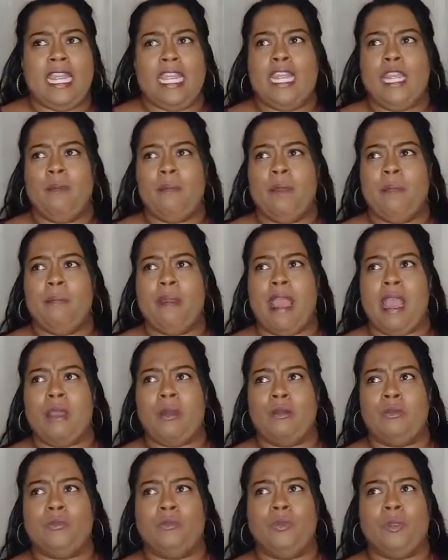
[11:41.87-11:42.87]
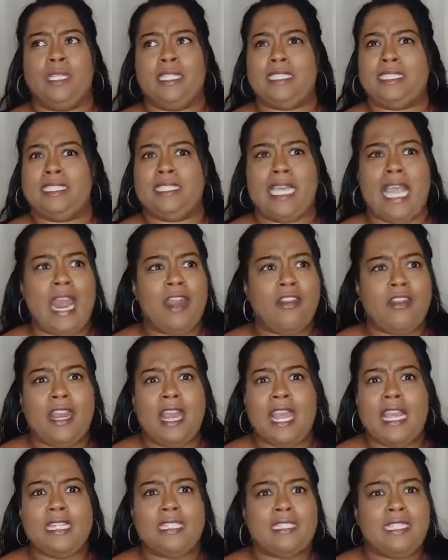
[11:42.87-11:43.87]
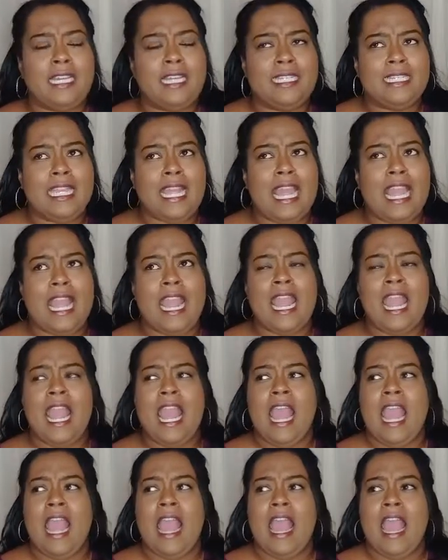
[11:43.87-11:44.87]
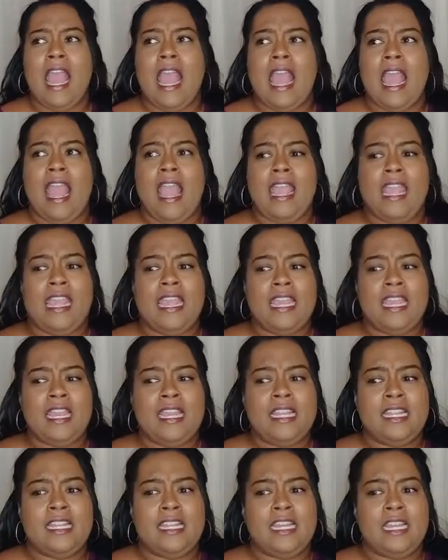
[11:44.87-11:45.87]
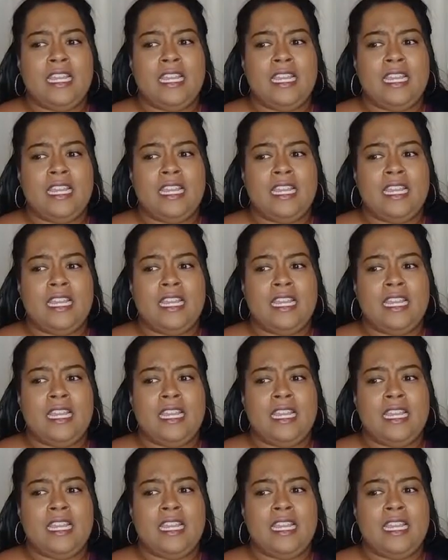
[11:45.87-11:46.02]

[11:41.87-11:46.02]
He'll be back on what, Saturday, Sunday, and